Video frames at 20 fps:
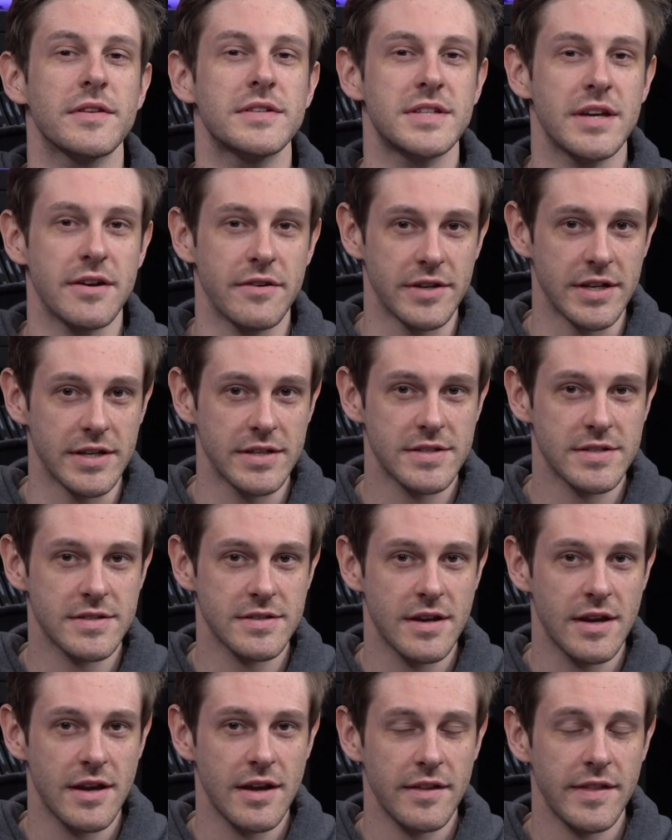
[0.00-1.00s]
Tyranids,
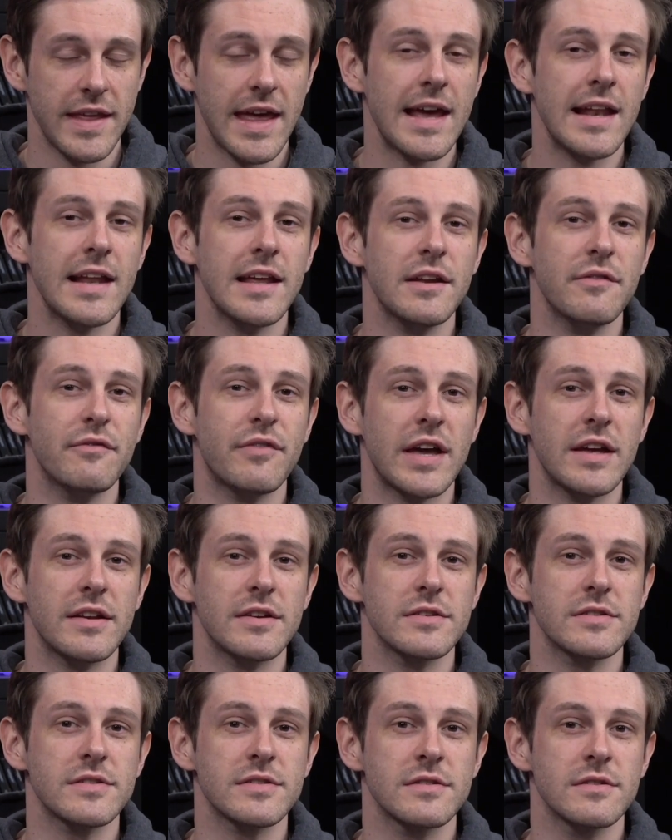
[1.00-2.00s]
the alien
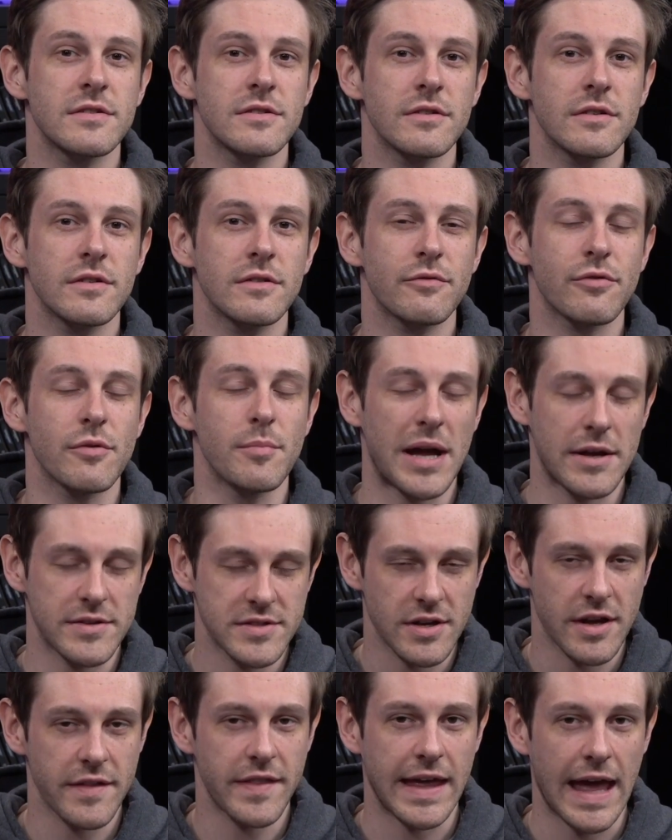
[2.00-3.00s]
invaders from
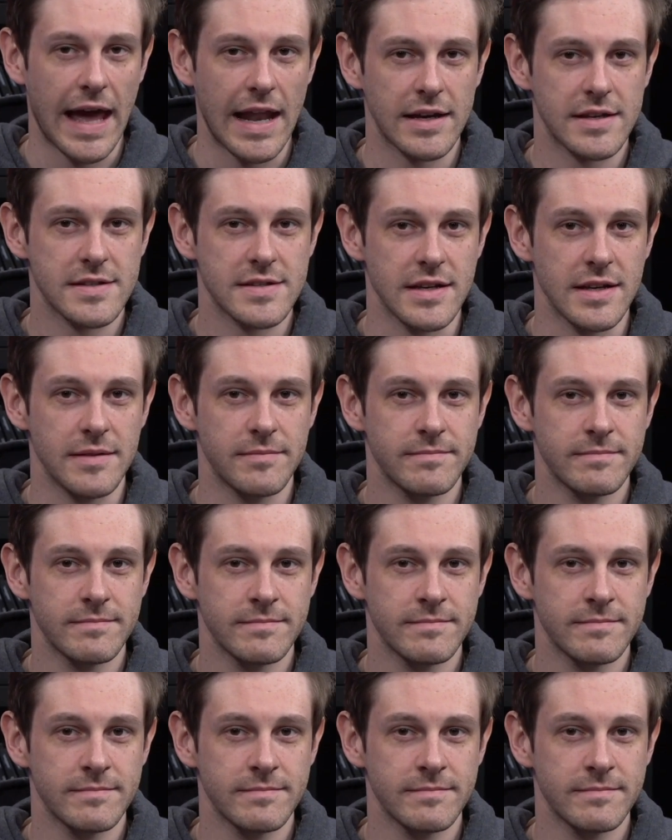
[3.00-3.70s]
outside the galaxy.